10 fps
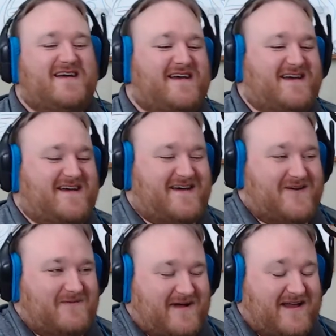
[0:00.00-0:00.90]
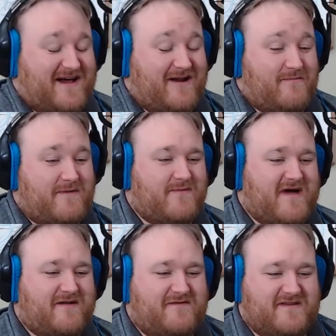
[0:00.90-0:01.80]
Oh my God, I remember
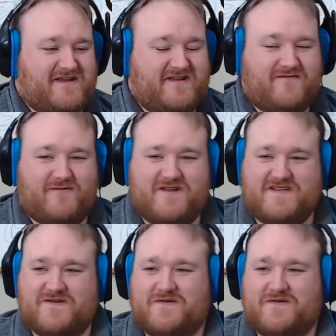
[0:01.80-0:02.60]
Battlefield 1942.